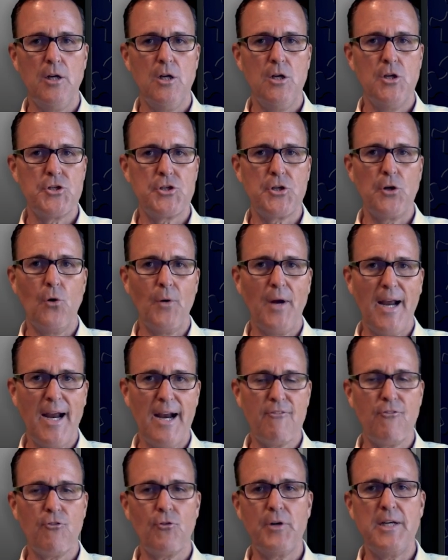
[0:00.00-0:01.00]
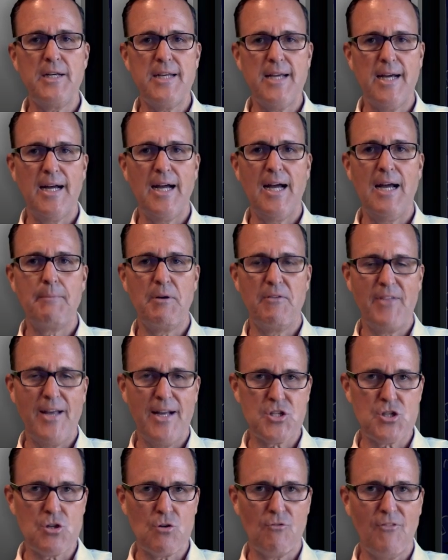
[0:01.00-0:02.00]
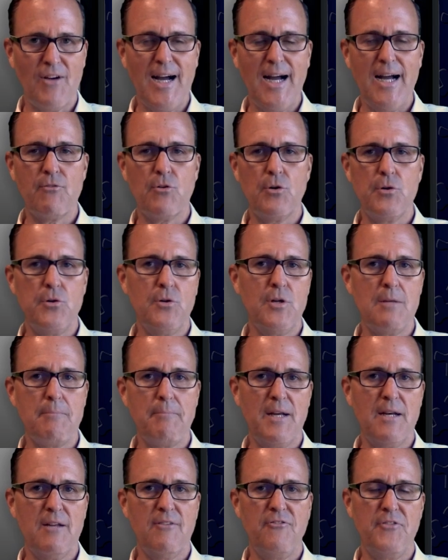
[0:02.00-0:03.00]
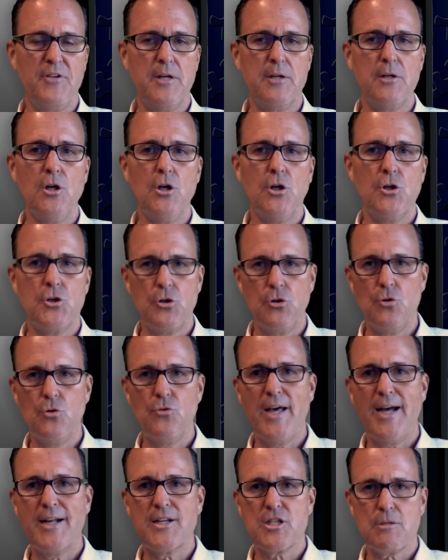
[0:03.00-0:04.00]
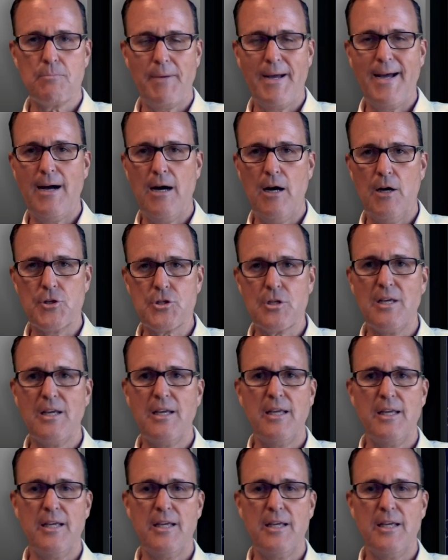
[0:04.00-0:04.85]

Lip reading: So every dime of that survivor annuity benefit to that spouse